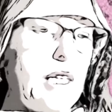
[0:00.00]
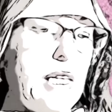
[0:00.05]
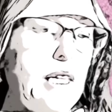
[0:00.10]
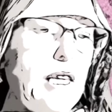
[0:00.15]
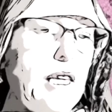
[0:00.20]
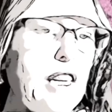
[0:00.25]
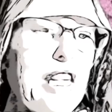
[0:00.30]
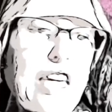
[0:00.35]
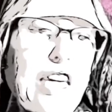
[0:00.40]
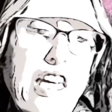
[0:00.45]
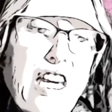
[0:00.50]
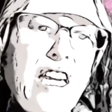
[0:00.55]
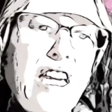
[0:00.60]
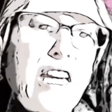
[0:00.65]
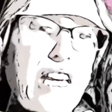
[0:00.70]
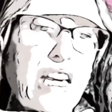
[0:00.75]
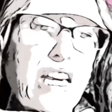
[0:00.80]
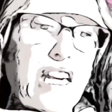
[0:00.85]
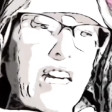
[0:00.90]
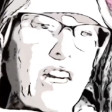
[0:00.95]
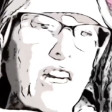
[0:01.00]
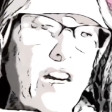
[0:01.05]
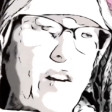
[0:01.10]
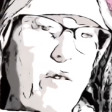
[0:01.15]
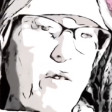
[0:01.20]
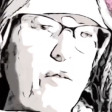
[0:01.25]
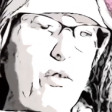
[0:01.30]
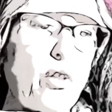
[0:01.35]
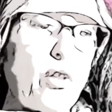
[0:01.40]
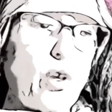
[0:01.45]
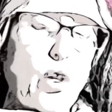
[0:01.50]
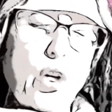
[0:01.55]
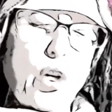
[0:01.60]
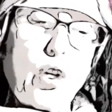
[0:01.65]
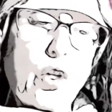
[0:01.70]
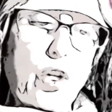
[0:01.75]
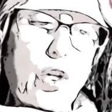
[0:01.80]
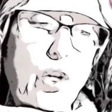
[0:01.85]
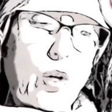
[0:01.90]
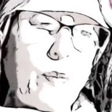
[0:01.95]
link thinking of the
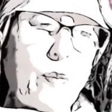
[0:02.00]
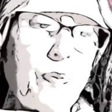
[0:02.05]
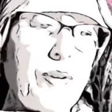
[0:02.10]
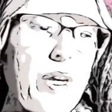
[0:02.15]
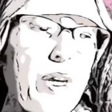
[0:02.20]
learner.